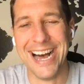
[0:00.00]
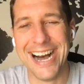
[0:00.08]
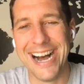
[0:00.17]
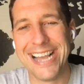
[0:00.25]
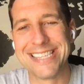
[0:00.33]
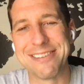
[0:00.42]

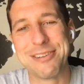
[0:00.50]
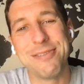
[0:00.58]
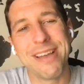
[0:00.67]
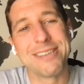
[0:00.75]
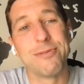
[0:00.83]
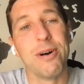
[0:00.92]
Awesome. Cool,
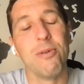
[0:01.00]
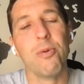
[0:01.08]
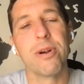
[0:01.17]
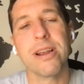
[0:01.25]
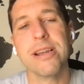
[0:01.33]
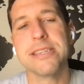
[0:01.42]
guys. Well,
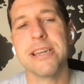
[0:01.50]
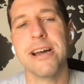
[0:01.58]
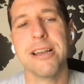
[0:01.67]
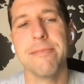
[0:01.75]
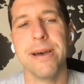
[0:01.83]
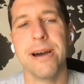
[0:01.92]
we're going to
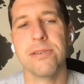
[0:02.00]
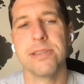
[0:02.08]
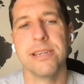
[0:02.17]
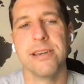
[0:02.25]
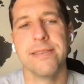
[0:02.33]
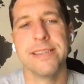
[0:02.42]
talk about,
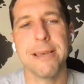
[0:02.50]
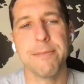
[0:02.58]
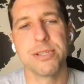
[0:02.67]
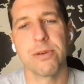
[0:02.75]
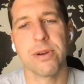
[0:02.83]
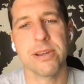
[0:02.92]
in this
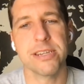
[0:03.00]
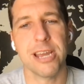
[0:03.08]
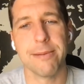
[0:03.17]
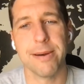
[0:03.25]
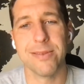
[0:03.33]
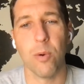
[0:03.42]
episode, we're going to talk
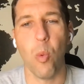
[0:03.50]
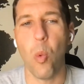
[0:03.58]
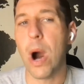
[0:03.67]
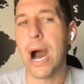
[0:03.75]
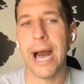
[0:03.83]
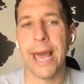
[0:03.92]
about the
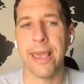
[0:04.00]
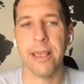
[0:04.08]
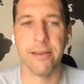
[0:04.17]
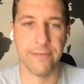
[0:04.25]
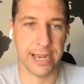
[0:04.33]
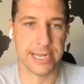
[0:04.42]
why
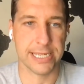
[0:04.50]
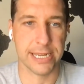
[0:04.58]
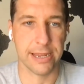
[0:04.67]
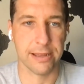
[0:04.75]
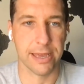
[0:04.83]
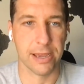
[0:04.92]
of
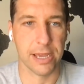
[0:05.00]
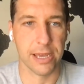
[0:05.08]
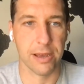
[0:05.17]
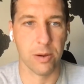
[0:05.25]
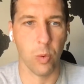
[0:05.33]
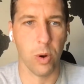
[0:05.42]
exiting.
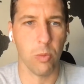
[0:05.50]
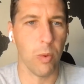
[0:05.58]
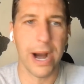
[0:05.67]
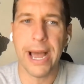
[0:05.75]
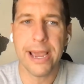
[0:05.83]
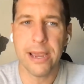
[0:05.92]

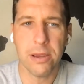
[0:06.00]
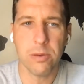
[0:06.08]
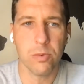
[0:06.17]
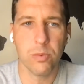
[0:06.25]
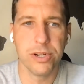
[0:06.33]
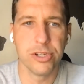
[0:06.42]
Why
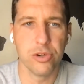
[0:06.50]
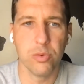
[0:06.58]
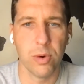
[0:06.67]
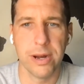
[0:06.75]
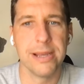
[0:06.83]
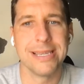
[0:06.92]
would you
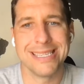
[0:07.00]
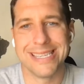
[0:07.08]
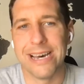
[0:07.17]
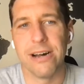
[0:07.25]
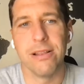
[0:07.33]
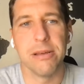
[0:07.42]
want to
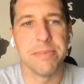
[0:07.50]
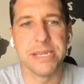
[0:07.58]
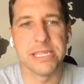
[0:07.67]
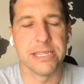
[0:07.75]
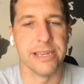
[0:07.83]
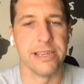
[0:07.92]
sell a
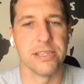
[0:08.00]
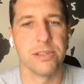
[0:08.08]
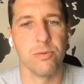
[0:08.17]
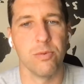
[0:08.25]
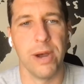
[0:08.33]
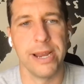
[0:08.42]
business?
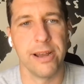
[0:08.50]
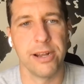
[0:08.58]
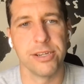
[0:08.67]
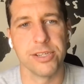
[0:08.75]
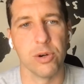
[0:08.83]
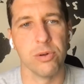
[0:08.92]
Why not
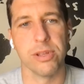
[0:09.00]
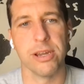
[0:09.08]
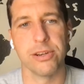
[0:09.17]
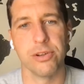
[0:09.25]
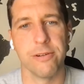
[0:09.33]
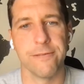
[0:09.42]
just hold
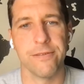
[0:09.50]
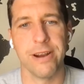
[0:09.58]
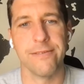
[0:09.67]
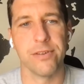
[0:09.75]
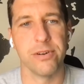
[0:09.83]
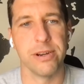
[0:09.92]
on to it
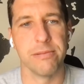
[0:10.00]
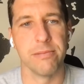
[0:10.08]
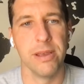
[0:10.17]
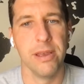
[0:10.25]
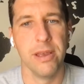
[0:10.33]
forever and